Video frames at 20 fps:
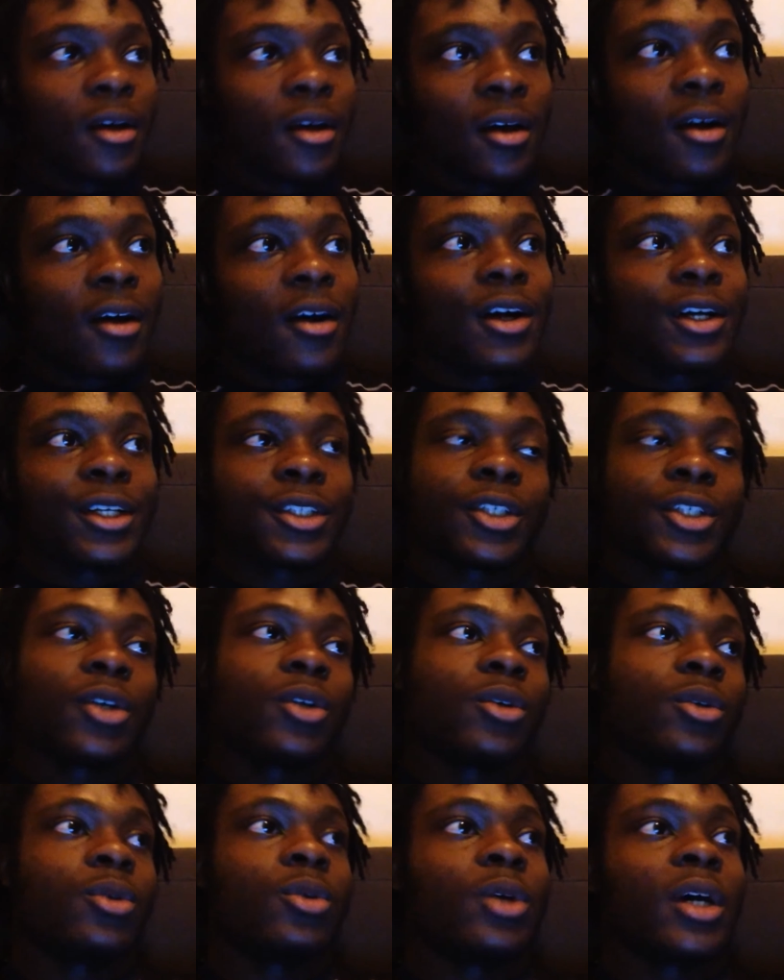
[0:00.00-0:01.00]
Alright,
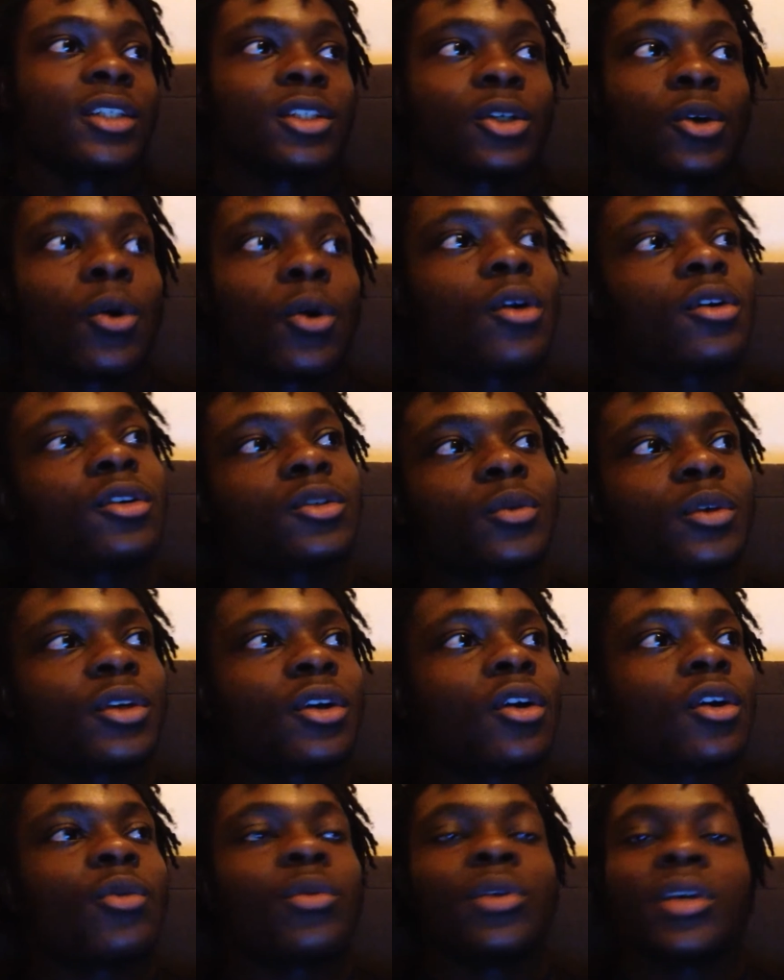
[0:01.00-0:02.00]
so as the quarters went
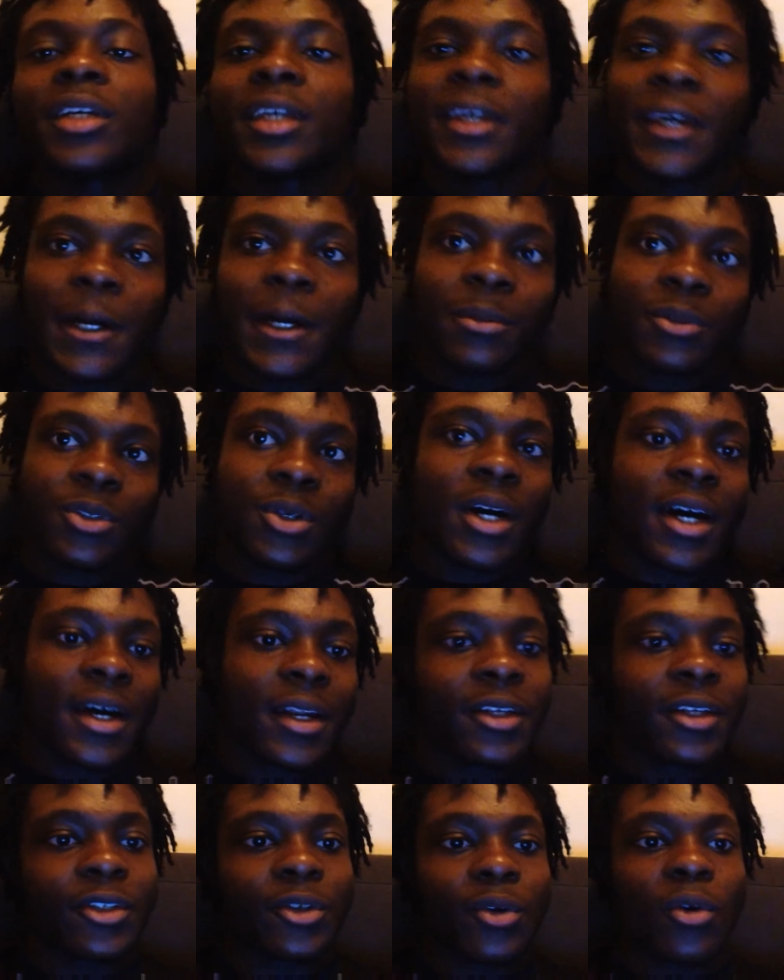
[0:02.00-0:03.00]
on, we kept trying
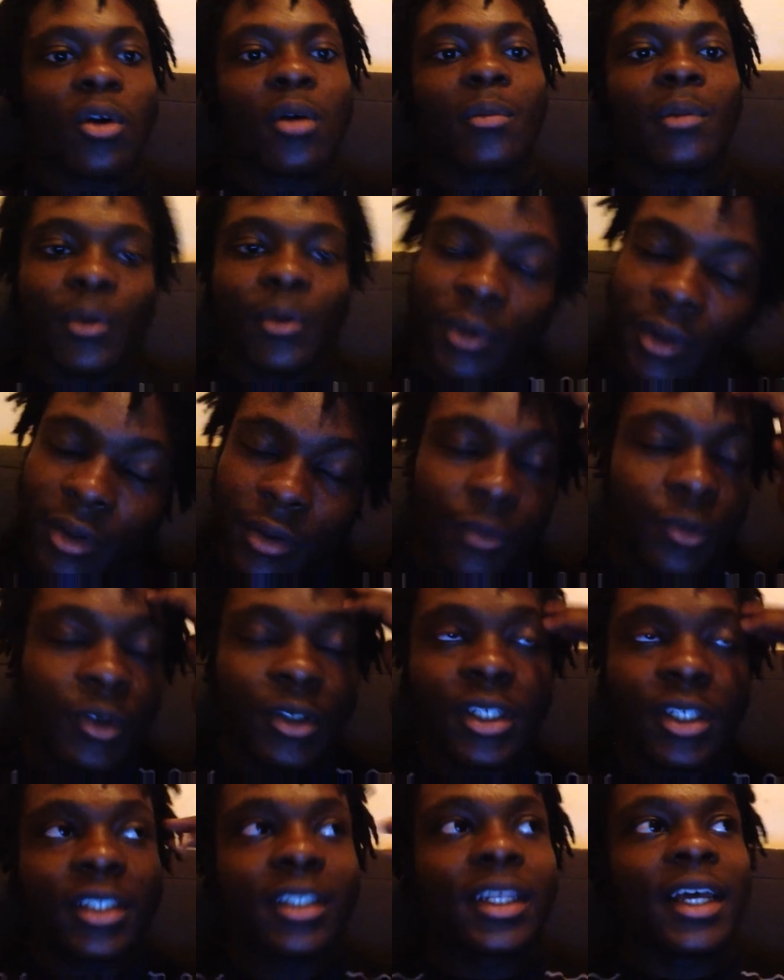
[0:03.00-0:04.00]
to score, but we
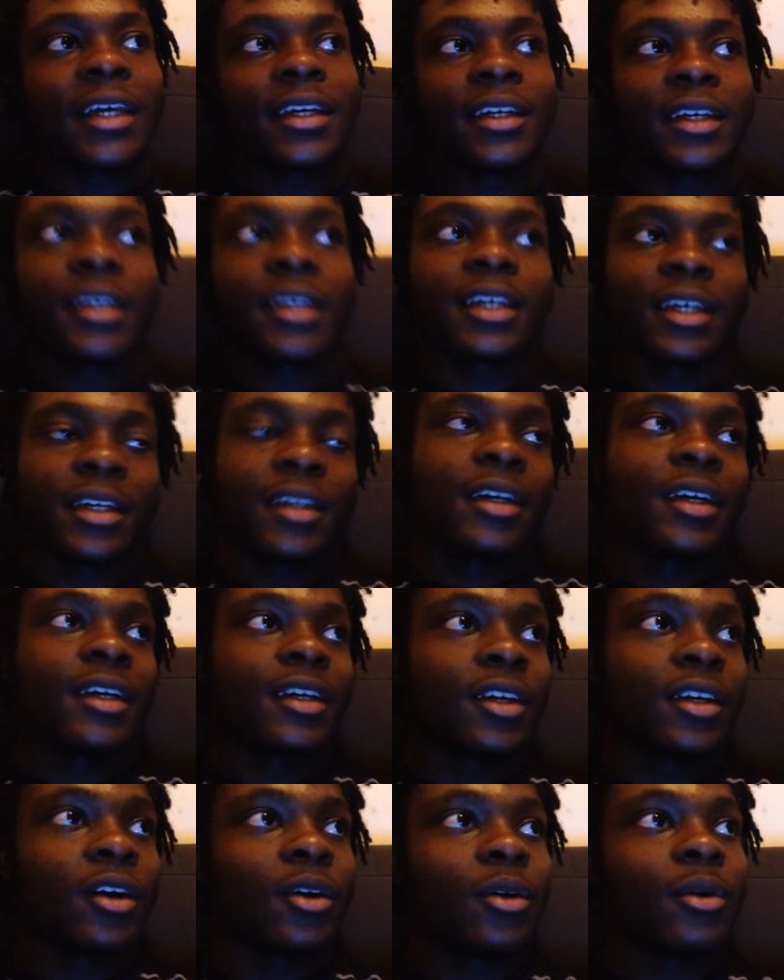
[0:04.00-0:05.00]
just, like, couldn't get
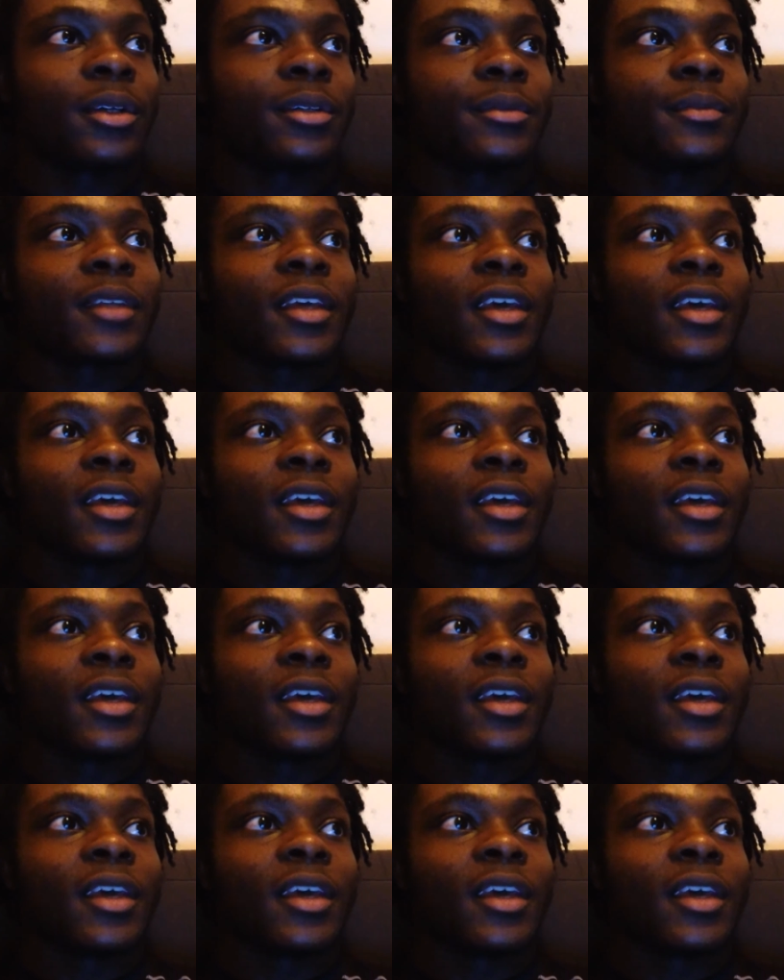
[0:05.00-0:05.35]
nothing going.